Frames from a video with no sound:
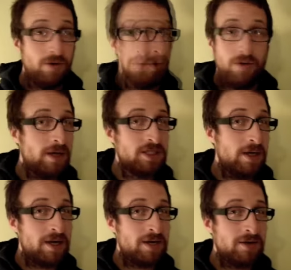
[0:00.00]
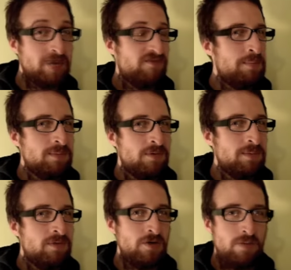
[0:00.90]
You're watching Michael's Basement
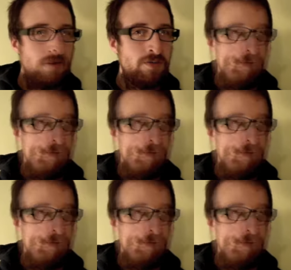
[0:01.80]
Review,